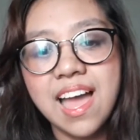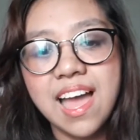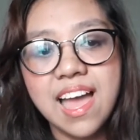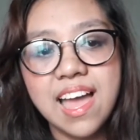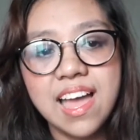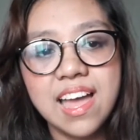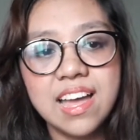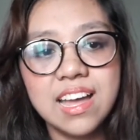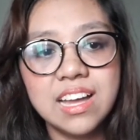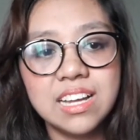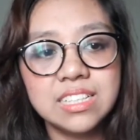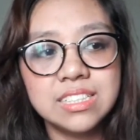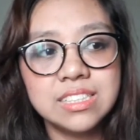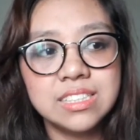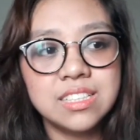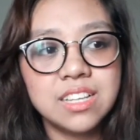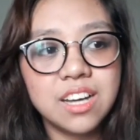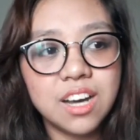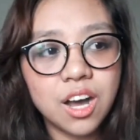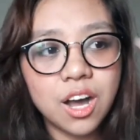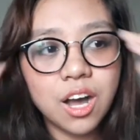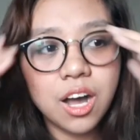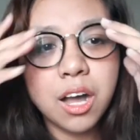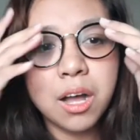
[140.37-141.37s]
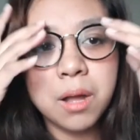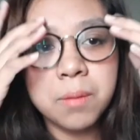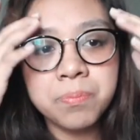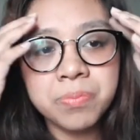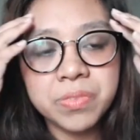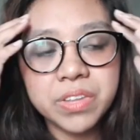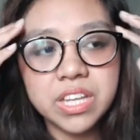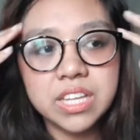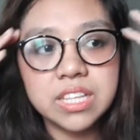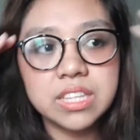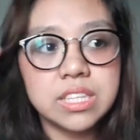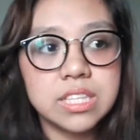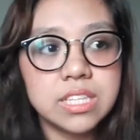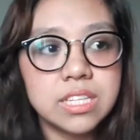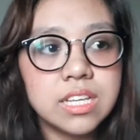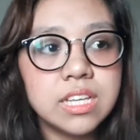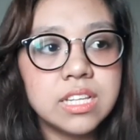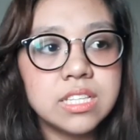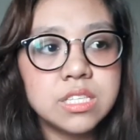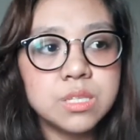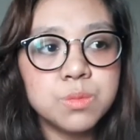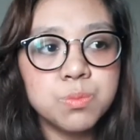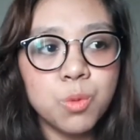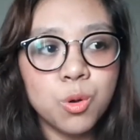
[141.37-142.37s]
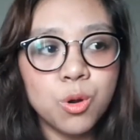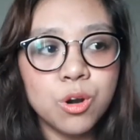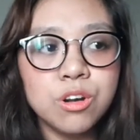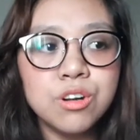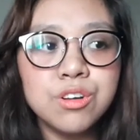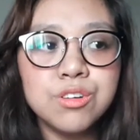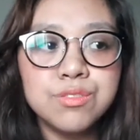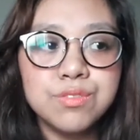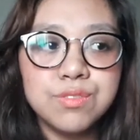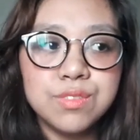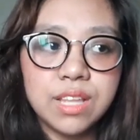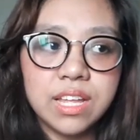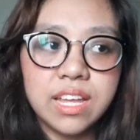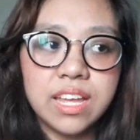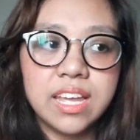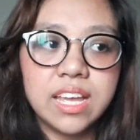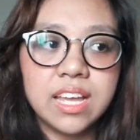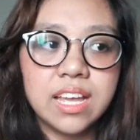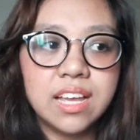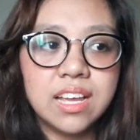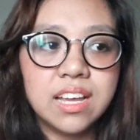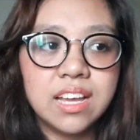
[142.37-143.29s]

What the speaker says: And it's more of like